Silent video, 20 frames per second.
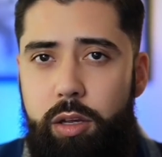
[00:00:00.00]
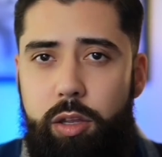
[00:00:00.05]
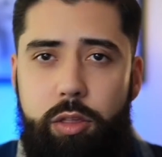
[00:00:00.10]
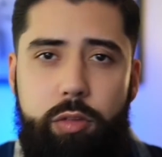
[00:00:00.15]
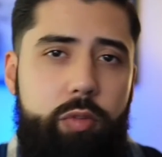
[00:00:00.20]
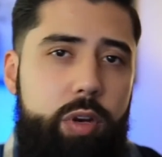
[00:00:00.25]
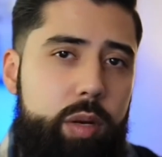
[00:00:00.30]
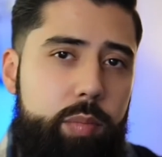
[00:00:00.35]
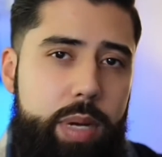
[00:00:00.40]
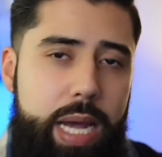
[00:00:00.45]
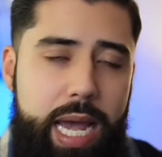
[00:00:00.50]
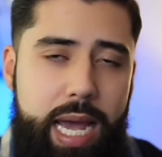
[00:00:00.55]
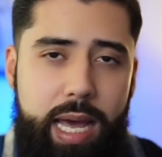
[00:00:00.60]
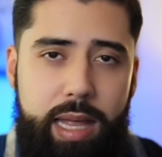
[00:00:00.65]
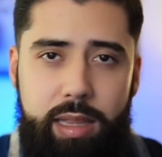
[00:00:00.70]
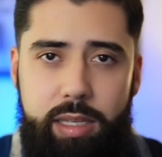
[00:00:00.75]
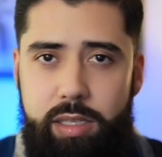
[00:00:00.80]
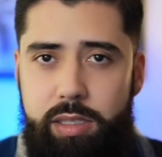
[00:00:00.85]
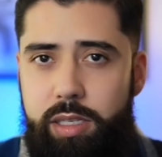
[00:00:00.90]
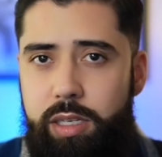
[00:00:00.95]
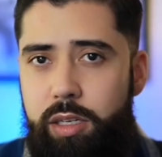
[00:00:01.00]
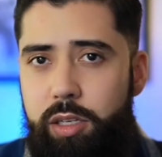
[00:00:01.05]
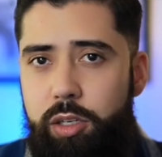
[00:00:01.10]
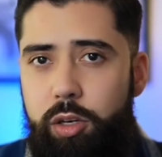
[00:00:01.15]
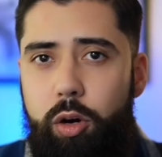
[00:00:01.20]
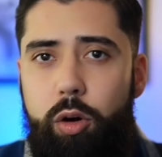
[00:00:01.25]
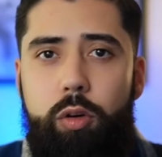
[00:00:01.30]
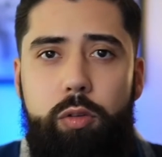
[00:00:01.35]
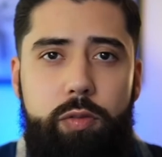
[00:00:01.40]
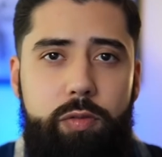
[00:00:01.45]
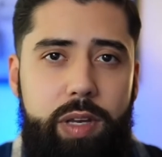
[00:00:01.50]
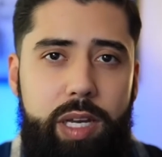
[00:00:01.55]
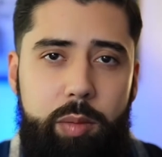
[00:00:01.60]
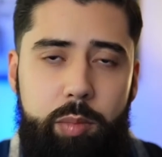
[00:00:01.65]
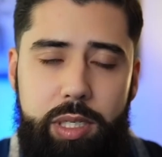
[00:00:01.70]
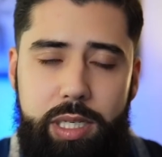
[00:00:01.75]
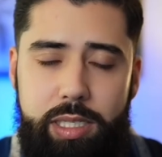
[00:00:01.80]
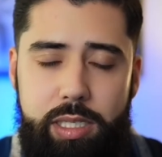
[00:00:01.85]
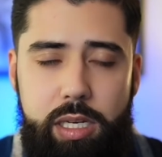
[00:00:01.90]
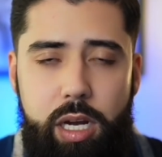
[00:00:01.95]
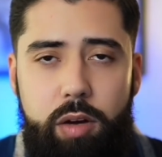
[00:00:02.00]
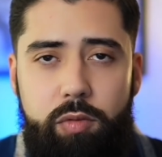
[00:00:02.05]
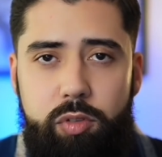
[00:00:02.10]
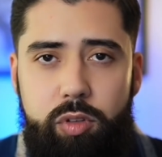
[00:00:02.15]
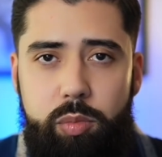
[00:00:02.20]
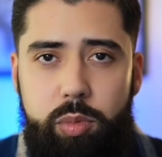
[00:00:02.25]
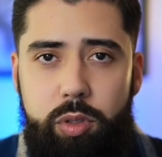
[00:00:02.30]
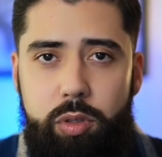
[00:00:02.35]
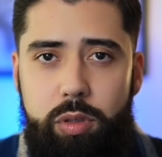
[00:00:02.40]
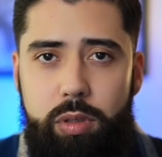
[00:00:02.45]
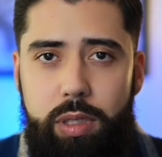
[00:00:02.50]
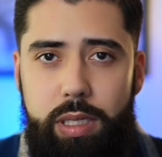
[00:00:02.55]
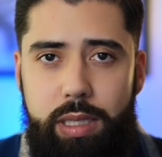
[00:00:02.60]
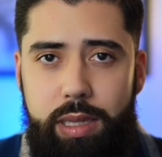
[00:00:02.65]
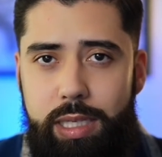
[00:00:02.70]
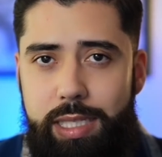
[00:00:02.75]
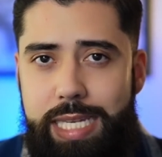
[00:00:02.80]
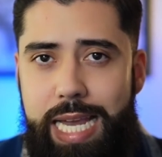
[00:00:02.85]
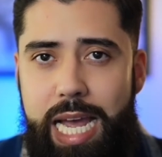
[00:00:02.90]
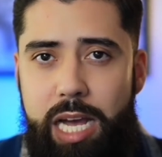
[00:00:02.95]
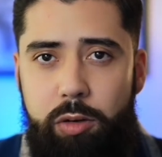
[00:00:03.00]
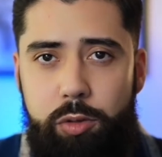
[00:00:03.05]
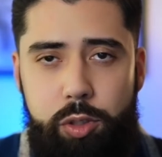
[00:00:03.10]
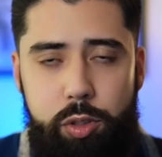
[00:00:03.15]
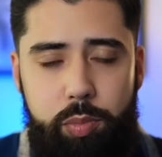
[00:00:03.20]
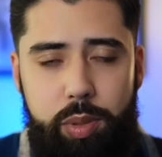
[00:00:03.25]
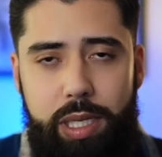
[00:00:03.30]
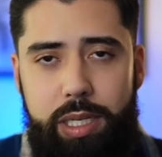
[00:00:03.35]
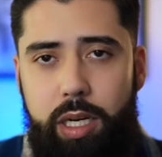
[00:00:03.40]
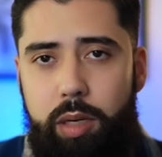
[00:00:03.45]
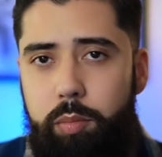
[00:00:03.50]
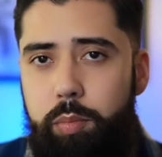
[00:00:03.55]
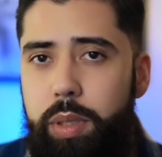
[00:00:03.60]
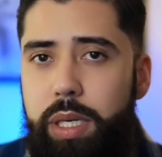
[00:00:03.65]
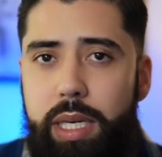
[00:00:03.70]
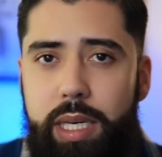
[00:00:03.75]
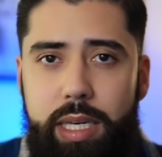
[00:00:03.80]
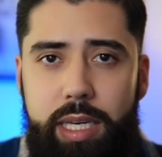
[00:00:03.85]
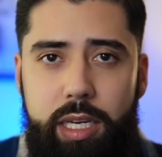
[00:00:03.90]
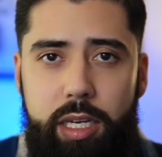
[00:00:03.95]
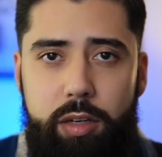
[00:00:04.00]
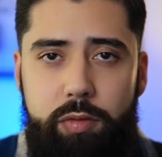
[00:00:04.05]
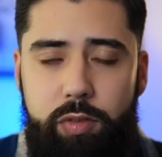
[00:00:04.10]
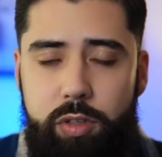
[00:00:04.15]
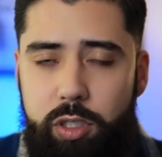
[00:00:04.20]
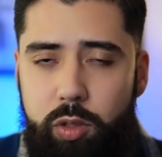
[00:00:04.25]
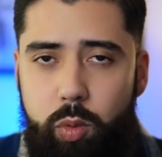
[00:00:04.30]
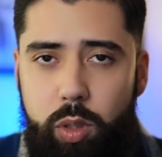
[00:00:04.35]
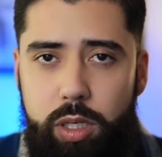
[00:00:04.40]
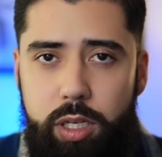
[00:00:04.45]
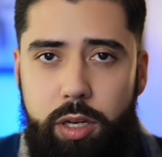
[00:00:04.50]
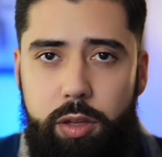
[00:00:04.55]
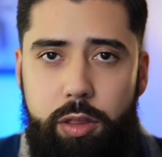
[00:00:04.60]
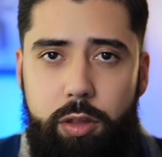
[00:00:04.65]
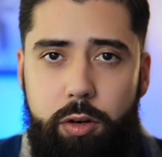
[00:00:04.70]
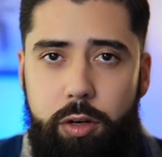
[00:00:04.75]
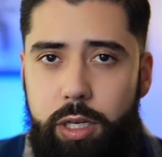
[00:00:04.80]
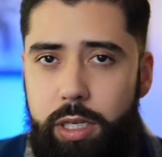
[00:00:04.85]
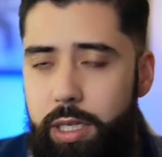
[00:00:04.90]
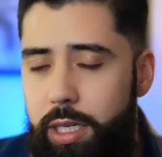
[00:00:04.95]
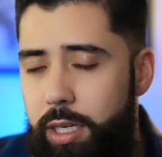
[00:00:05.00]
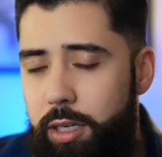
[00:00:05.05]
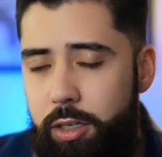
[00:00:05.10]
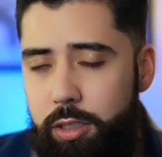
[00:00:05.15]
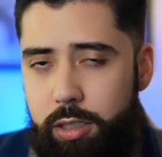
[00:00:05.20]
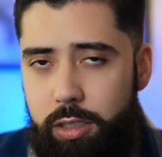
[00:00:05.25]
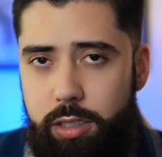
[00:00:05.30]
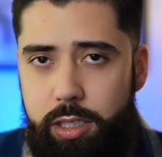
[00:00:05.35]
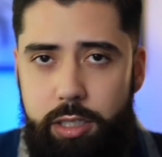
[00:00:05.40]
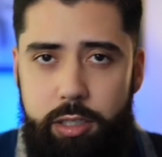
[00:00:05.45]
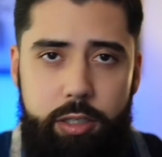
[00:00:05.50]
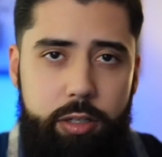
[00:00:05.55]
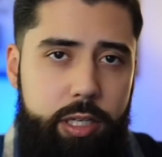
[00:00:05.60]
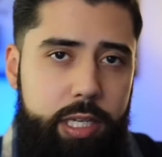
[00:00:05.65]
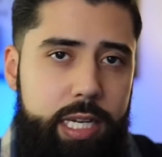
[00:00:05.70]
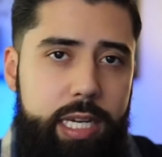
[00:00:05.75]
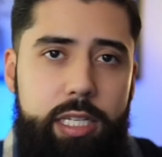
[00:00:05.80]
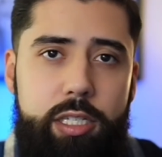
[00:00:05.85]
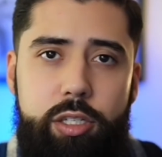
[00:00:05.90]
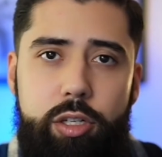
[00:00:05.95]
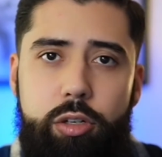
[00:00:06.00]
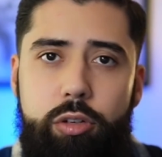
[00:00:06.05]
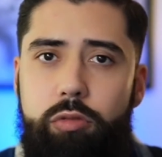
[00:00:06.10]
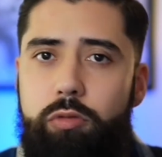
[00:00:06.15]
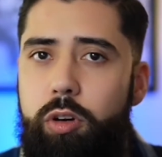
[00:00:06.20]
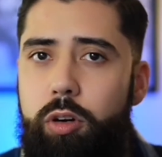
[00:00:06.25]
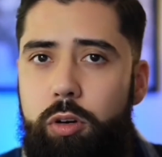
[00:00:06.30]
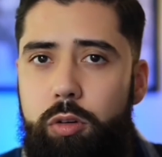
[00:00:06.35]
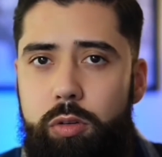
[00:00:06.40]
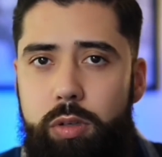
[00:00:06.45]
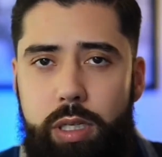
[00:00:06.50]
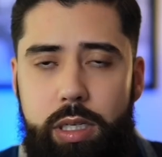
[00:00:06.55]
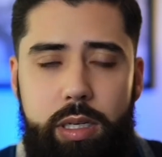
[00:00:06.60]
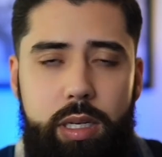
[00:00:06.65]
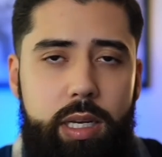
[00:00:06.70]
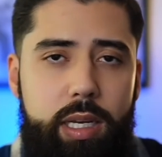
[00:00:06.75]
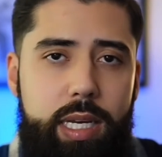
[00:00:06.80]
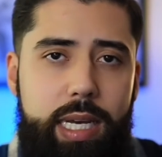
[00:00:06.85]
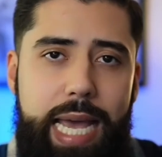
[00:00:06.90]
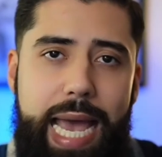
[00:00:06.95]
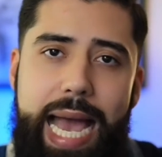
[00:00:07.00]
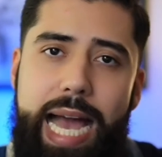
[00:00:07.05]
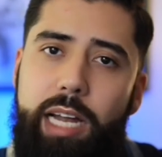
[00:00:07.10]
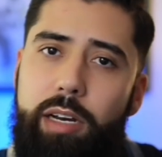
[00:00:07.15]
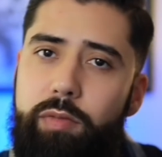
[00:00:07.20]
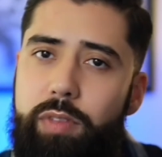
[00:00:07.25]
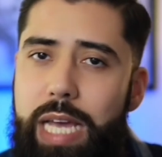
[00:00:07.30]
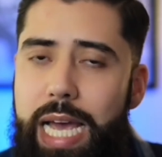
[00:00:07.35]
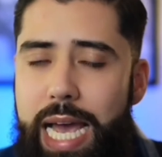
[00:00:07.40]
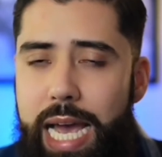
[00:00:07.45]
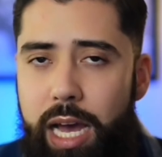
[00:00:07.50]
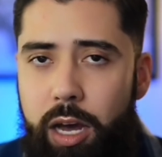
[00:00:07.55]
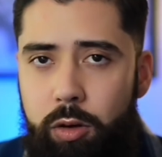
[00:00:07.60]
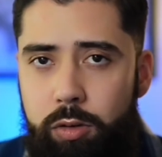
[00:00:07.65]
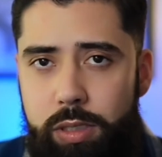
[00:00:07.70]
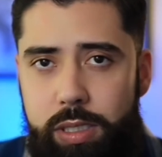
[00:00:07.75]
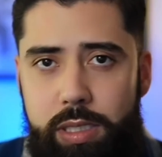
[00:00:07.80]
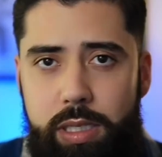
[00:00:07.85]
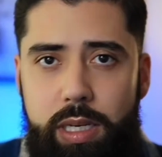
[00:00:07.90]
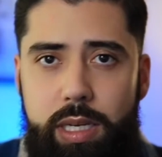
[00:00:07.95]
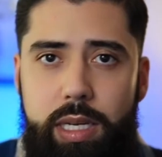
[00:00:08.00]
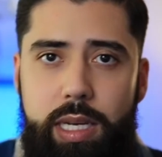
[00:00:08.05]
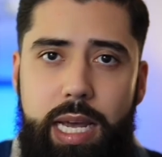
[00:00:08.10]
3 baths, your whole family is comfortable in this house, you plan on being here for 20 or 30 years until your kids are grown and out of the house,